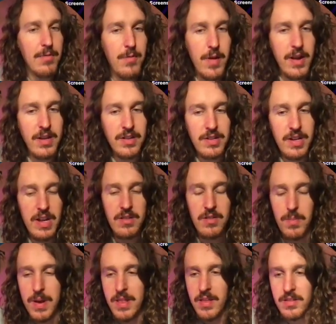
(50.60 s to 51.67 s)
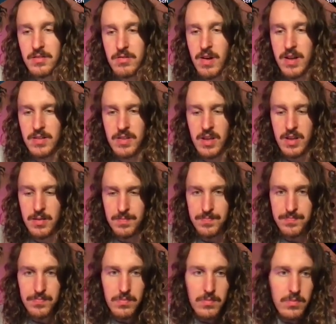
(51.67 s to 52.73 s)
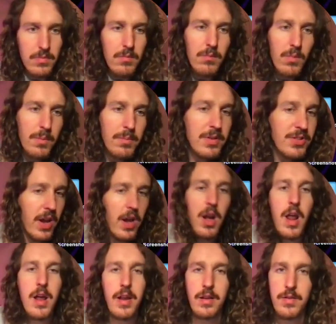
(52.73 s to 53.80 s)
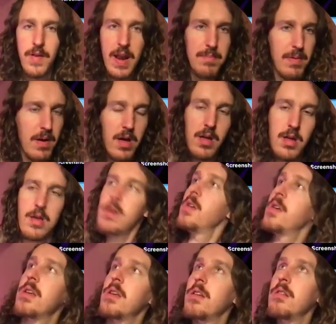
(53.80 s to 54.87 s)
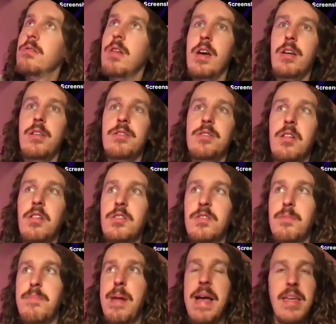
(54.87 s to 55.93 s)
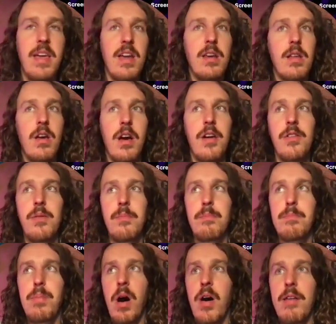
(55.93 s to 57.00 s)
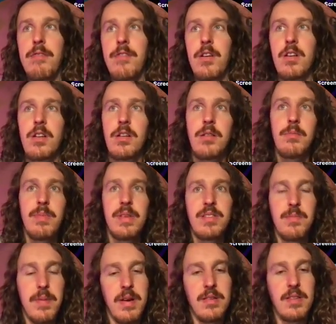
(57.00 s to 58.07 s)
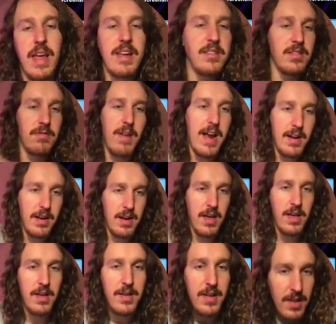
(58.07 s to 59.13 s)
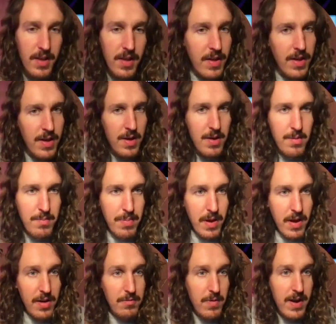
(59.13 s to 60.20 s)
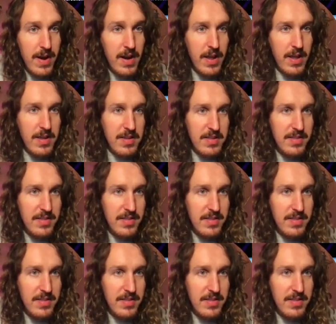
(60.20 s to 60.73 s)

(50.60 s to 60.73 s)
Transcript: reach. You need to be this crazy machine learning developer who knows lots of back-end code and Python and is a big data wrangler. But really,